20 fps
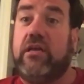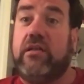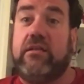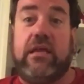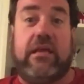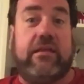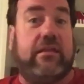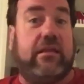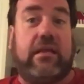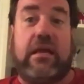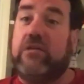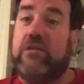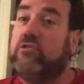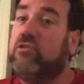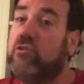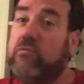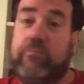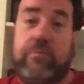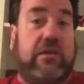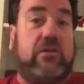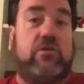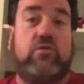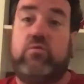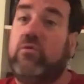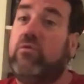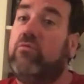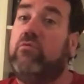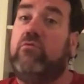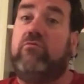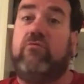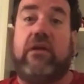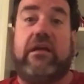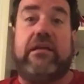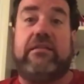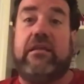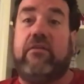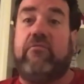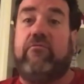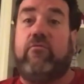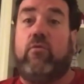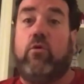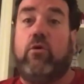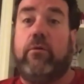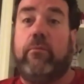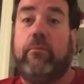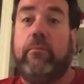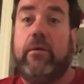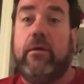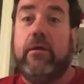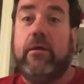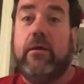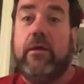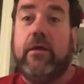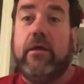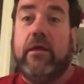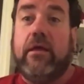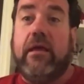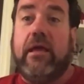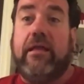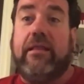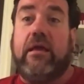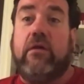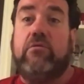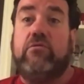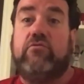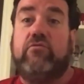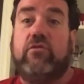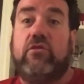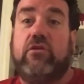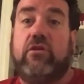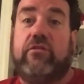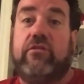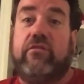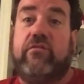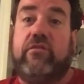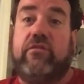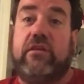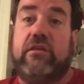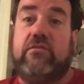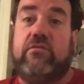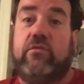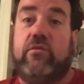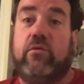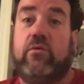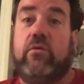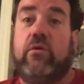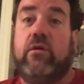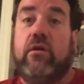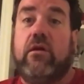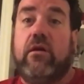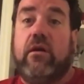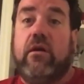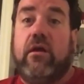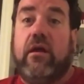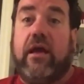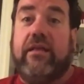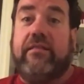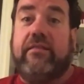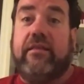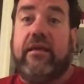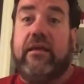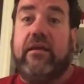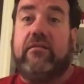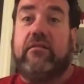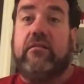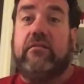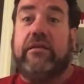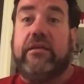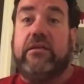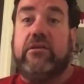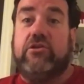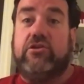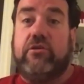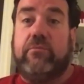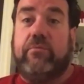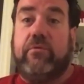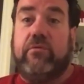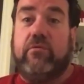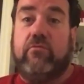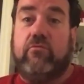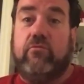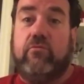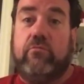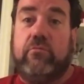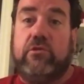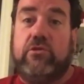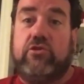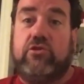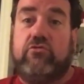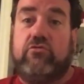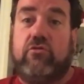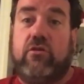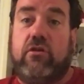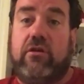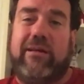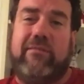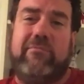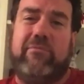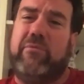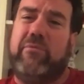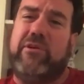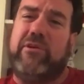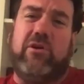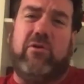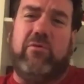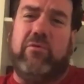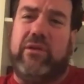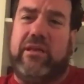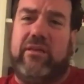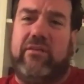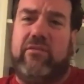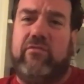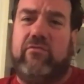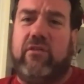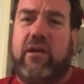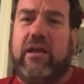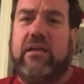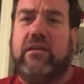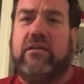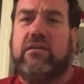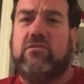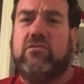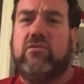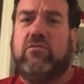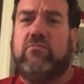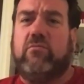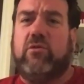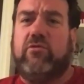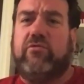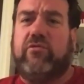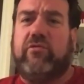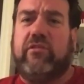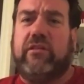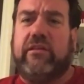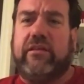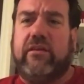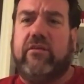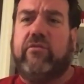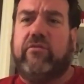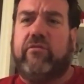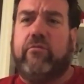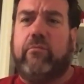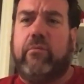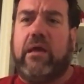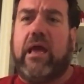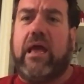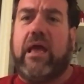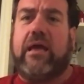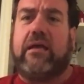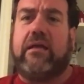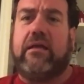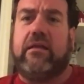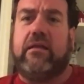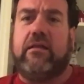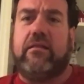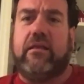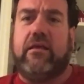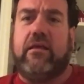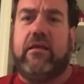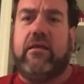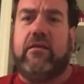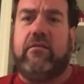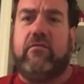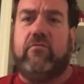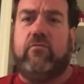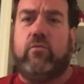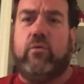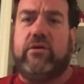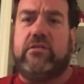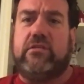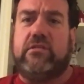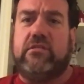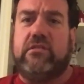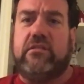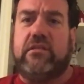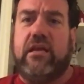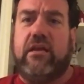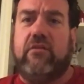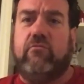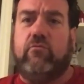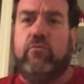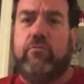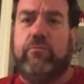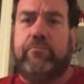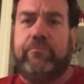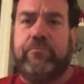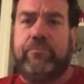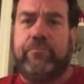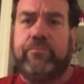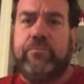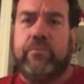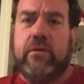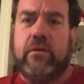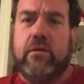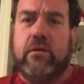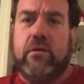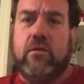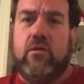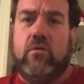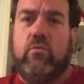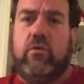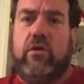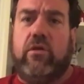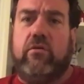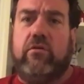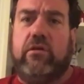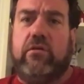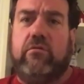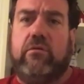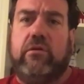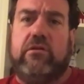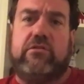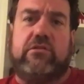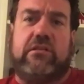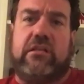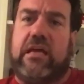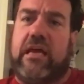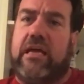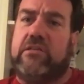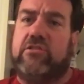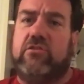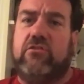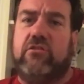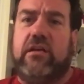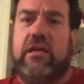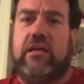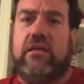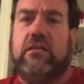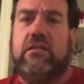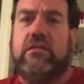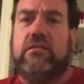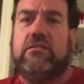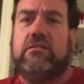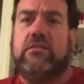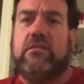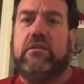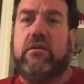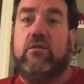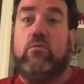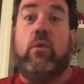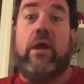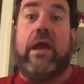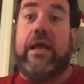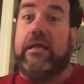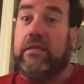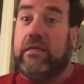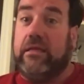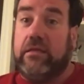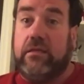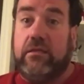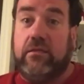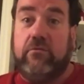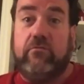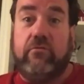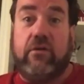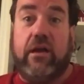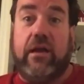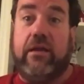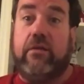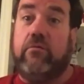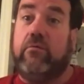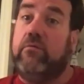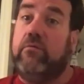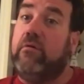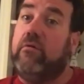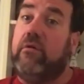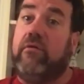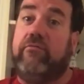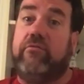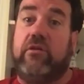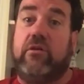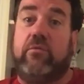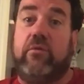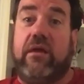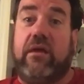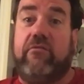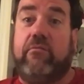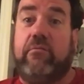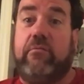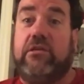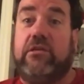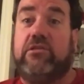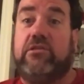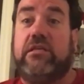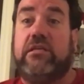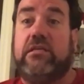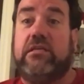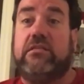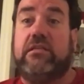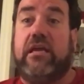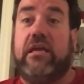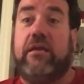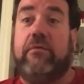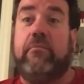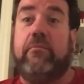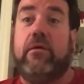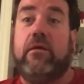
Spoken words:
And the guys on the bench were right there for them. And that was real good to see too. I think the leadership in the room is strong, but we know it is, right? Because most of the leaders are back, the voices in that room, whether it's Glasser and Ellis and Whalen, right? I feel like we haven't mentioned his name.